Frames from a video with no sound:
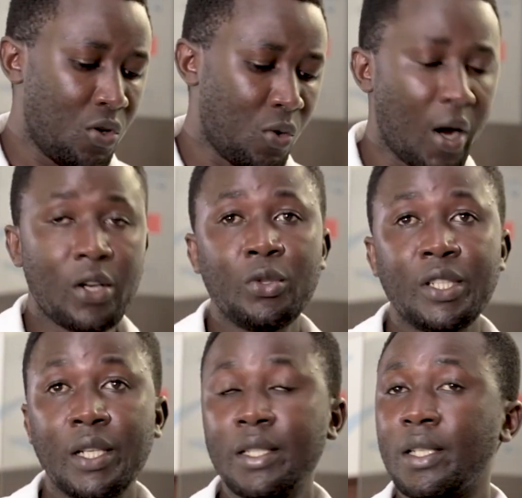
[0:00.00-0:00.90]
you can do
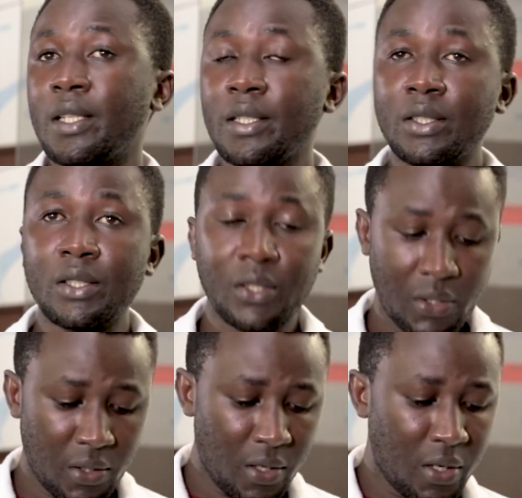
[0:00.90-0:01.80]
genetic
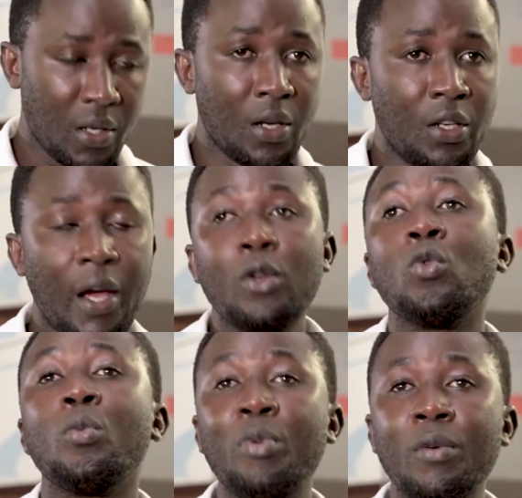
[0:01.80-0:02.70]
tests. There you
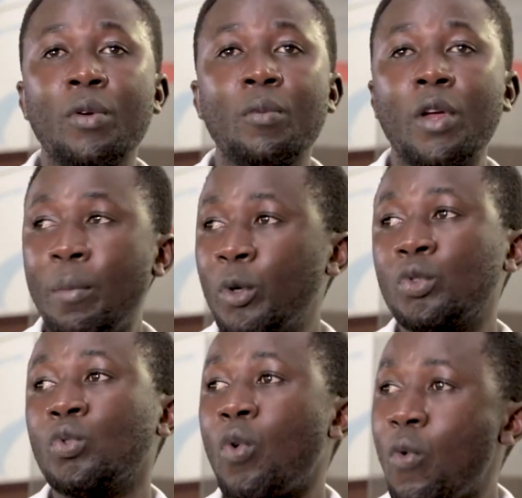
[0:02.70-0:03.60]
will be able
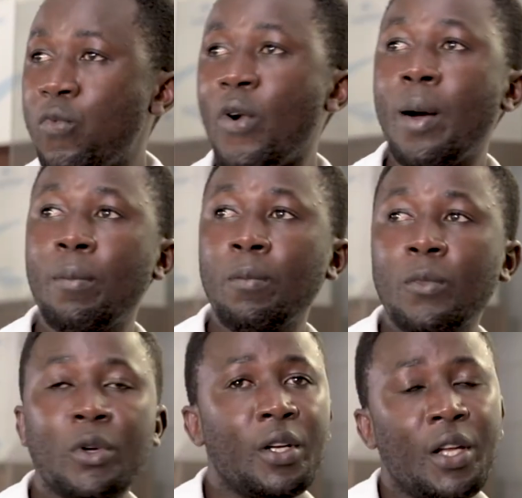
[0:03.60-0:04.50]
to confirm
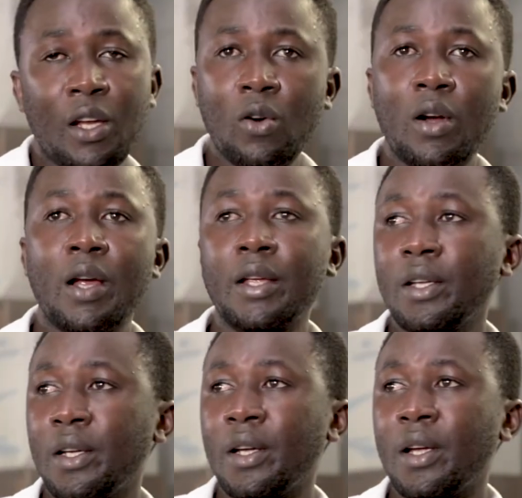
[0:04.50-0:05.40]
E.
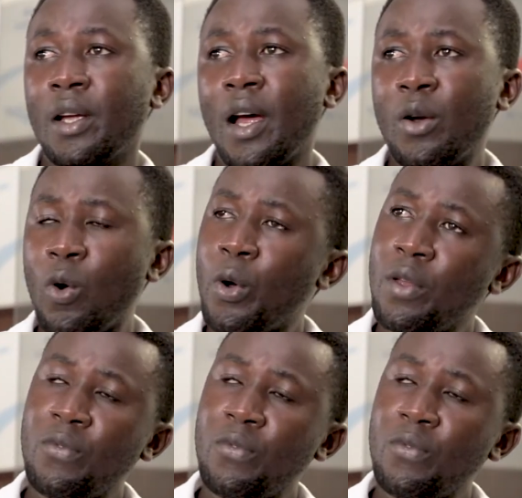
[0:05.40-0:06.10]
coli and or